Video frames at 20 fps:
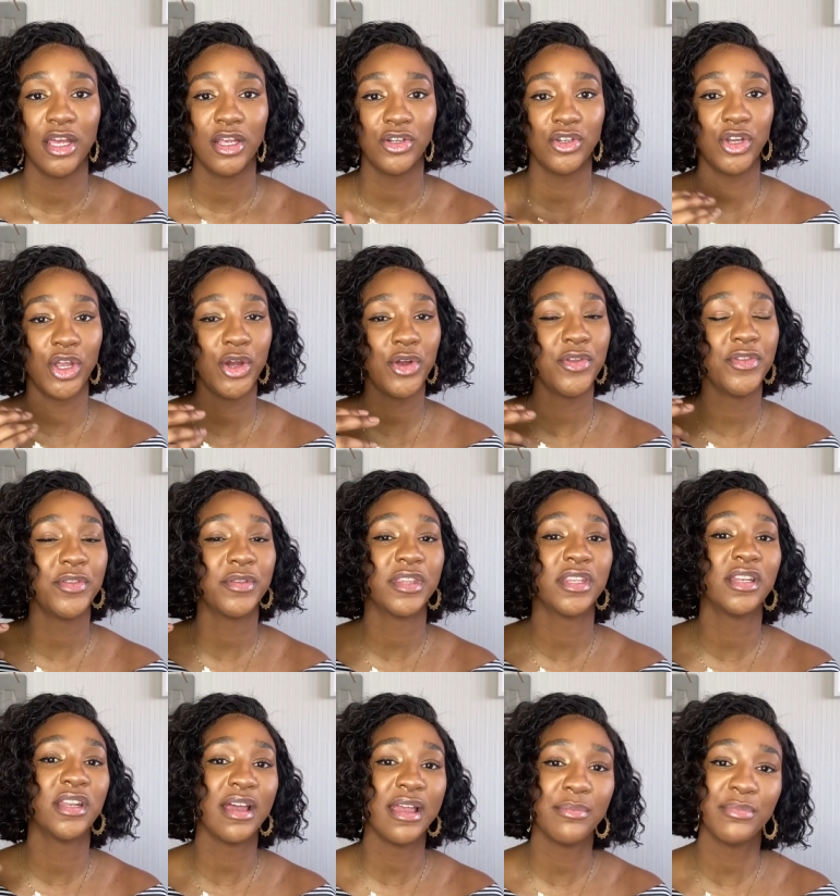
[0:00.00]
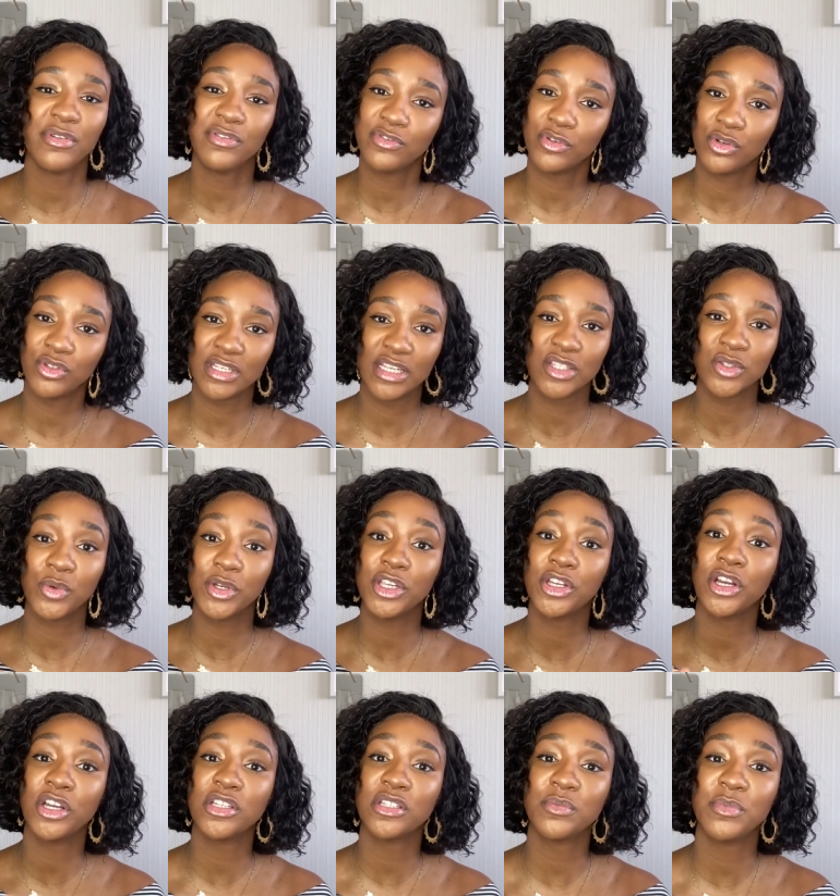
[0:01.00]
Know that the night before, that's what you're
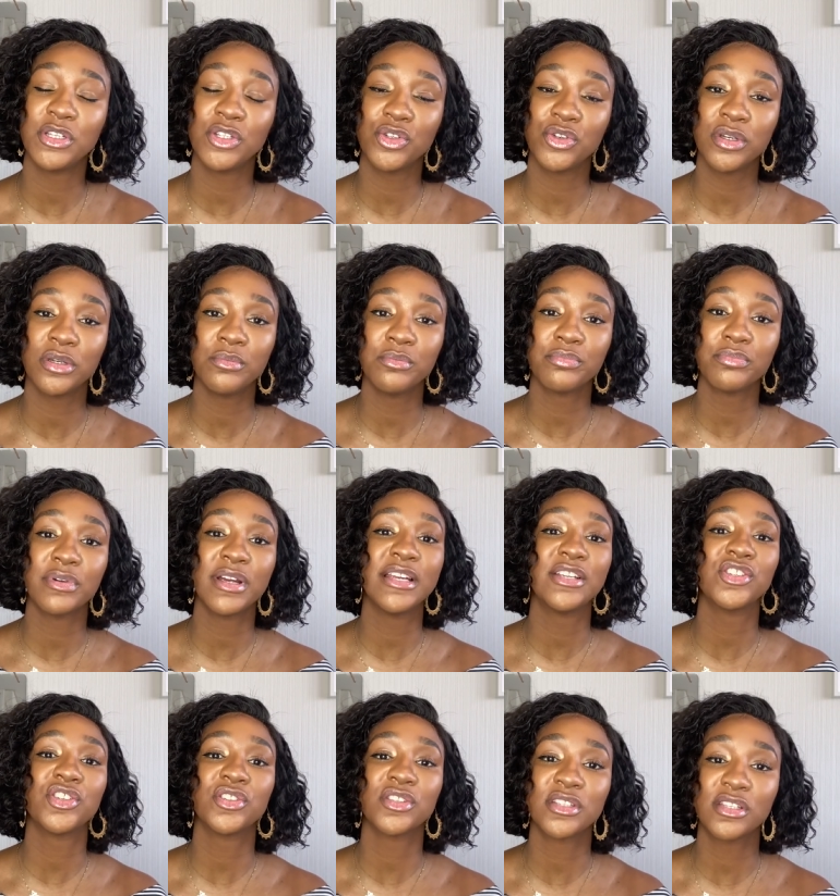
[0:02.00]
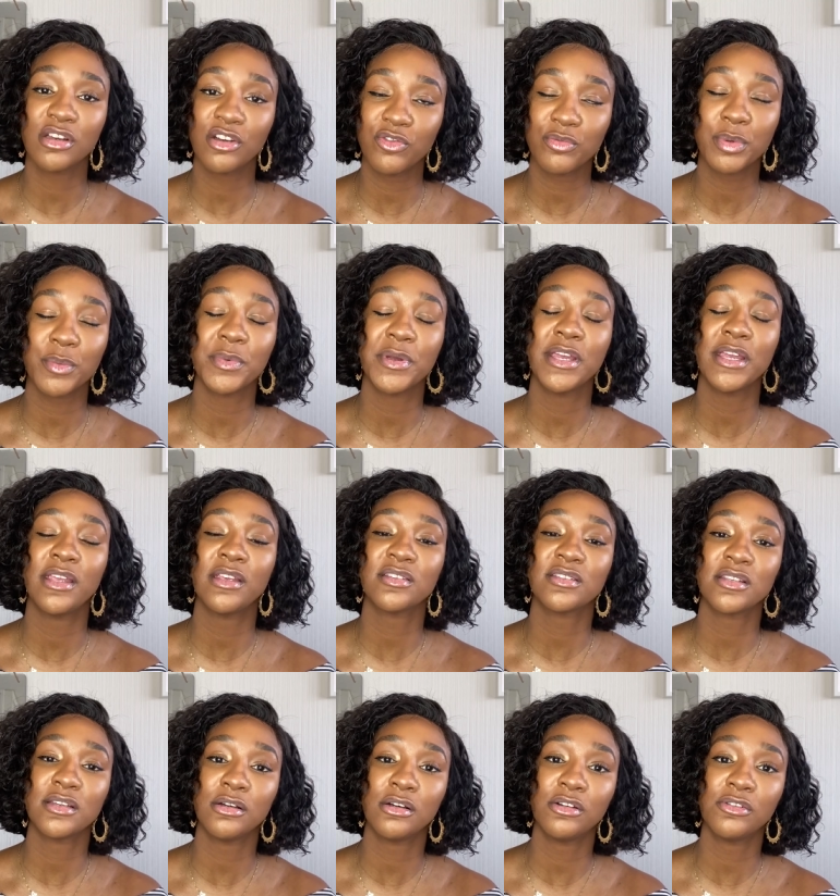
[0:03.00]
going to be doing. Brace yourself, prepare
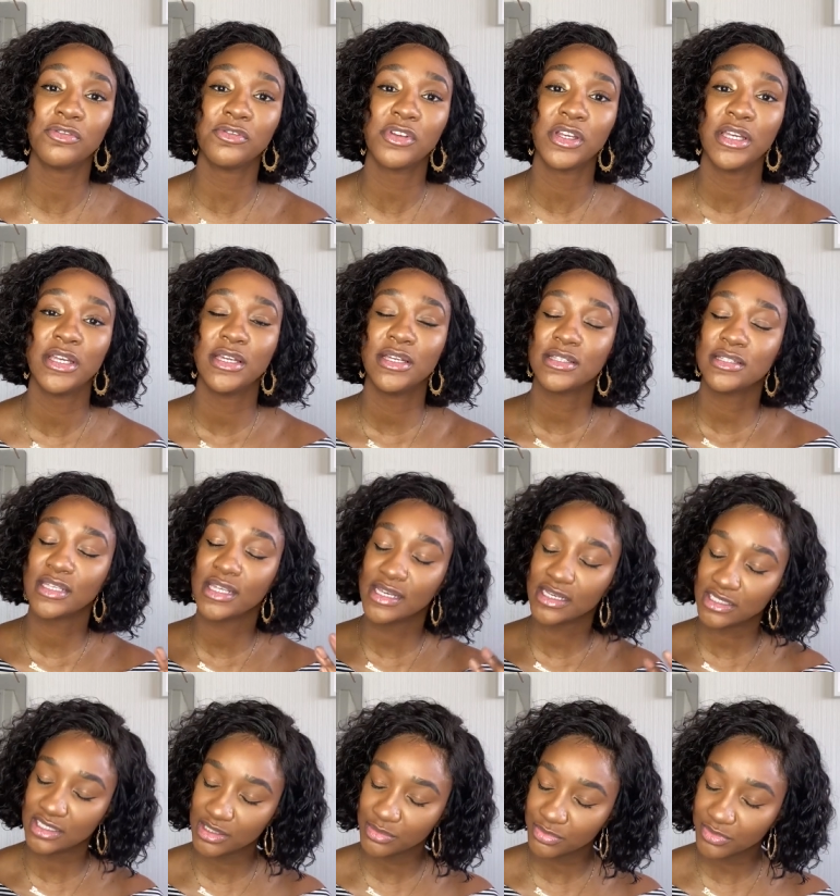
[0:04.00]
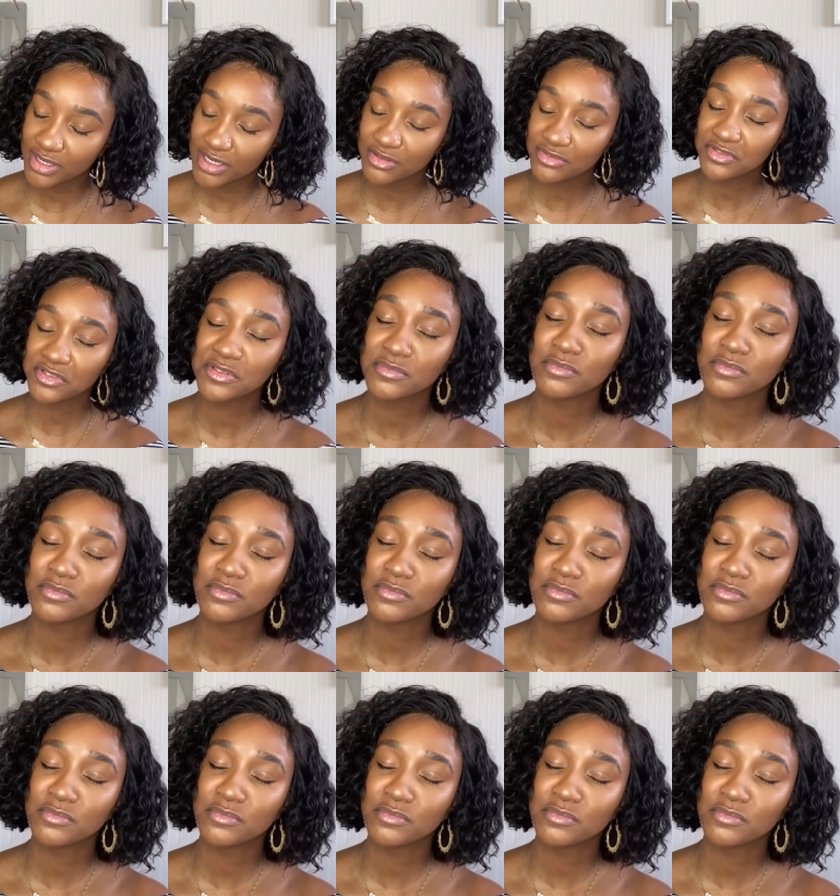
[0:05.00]
yourself, take a deep breath.